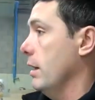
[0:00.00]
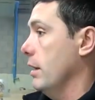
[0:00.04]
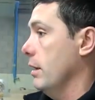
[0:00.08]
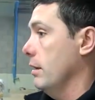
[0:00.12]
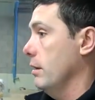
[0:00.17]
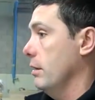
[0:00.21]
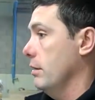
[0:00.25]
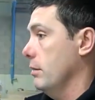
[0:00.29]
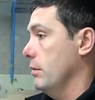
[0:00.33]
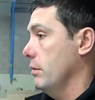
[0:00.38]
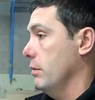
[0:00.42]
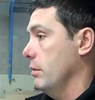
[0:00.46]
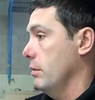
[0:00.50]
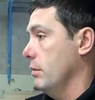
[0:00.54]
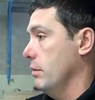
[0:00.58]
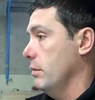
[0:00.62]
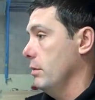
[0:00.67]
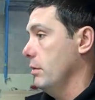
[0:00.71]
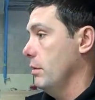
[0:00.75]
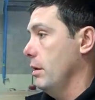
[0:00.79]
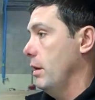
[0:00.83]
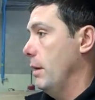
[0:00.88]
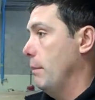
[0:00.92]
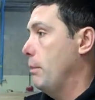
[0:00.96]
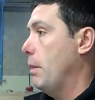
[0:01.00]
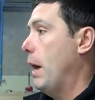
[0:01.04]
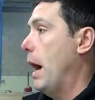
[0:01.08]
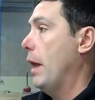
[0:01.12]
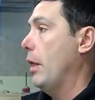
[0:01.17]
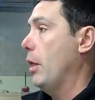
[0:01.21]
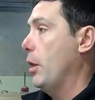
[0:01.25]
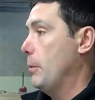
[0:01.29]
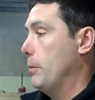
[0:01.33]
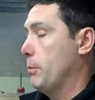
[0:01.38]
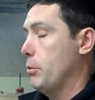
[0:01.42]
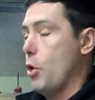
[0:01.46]
a
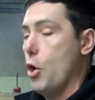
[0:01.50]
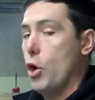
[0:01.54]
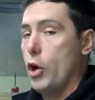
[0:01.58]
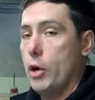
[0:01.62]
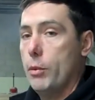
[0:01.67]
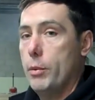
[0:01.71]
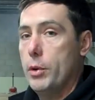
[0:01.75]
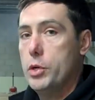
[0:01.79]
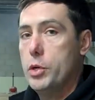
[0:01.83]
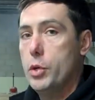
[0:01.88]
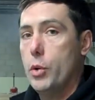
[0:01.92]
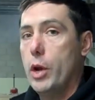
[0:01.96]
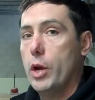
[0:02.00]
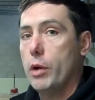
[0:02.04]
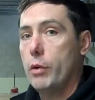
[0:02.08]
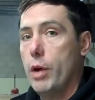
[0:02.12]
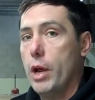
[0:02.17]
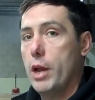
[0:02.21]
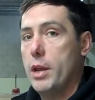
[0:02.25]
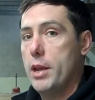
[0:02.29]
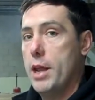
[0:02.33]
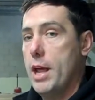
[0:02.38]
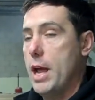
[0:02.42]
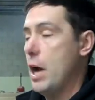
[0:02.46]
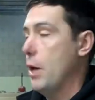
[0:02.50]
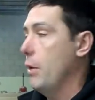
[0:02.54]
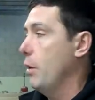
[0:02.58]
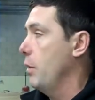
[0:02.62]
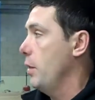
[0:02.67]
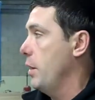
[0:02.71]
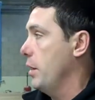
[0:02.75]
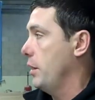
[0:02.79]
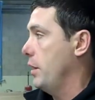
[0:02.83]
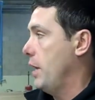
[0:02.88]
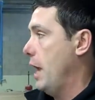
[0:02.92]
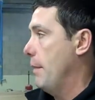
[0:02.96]
pilot program we're doing right now
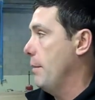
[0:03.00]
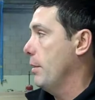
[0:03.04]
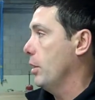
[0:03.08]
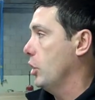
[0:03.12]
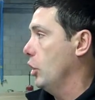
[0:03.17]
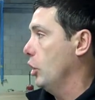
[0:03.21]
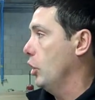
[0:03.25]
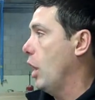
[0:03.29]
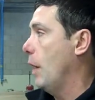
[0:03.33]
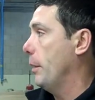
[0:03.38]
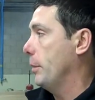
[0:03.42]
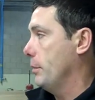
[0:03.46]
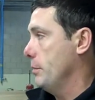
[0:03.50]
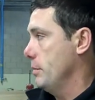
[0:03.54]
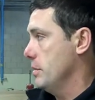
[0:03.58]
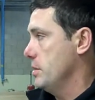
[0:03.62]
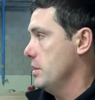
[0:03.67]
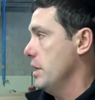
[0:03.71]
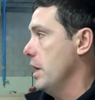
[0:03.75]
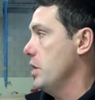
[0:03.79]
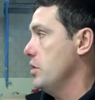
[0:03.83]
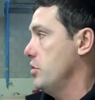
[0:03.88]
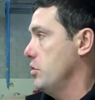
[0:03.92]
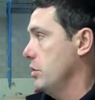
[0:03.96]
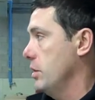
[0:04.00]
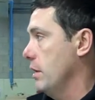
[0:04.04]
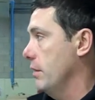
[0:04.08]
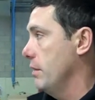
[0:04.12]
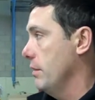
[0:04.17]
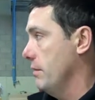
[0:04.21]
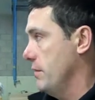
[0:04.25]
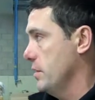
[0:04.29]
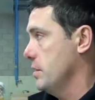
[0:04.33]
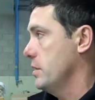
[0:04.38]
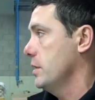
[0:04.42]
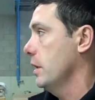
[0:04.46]
on the chemical optimization of
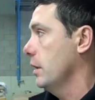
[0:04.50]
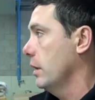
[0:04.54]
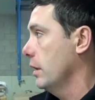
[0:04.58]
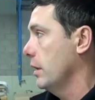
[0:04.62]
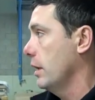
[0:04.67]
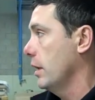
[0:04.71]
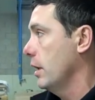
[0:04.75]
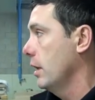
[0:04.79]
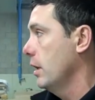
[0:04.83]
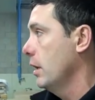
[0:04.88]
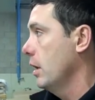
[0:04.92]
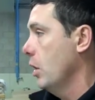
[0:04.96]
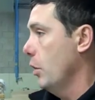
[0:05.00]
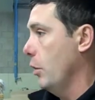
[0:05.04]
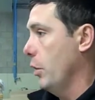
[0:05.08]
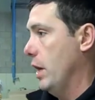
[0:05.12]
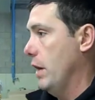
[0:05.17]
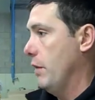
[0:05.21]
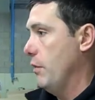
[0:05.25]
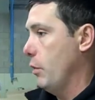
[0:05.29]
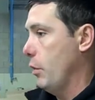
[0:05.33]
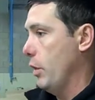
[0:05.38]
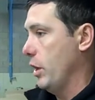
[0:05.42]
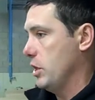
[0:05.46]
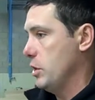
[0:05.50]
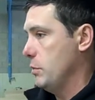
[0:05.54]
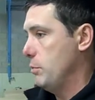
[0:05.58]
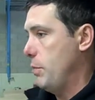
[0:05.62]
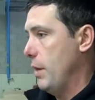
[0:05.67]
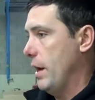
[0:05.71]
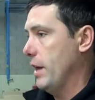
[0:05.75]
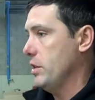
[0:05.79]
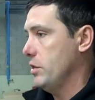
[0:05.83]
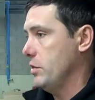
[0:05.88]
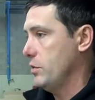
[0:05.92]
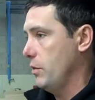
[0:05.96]
the facility. Whatever works
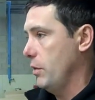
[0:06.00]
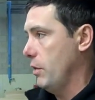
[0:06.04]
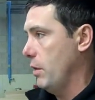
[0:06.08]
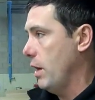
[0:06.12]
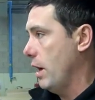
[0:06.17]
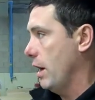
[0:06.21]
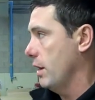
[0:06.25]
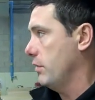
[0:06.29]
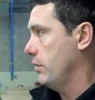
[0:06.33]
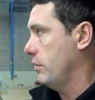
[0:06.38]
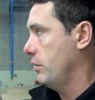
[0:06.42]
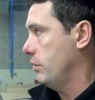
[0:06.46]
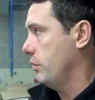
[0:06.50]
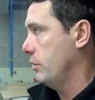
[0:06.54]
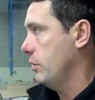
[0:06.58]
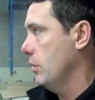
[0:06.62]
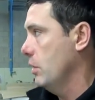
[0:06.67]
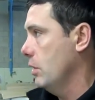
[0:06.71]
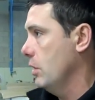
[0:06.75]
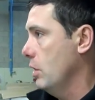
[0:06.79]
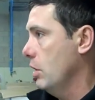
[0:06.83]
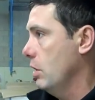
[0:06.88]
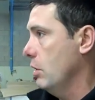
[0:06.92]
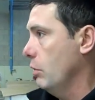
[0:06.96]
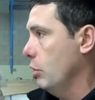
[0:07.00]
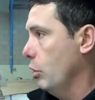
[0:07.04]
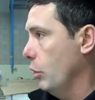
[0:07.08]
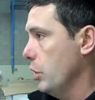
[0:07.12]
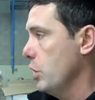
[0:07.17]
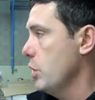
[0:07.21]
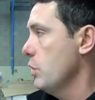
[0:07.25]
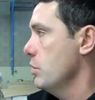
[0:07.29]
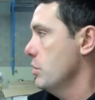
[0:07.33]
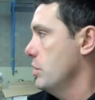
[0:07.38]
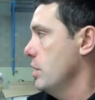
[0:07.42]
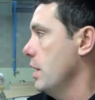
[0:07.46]
best for us,
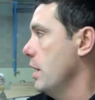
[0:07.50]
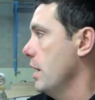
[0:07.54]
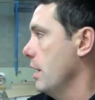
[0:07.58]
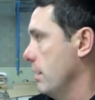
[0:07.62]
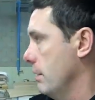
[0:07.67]
we'll use here.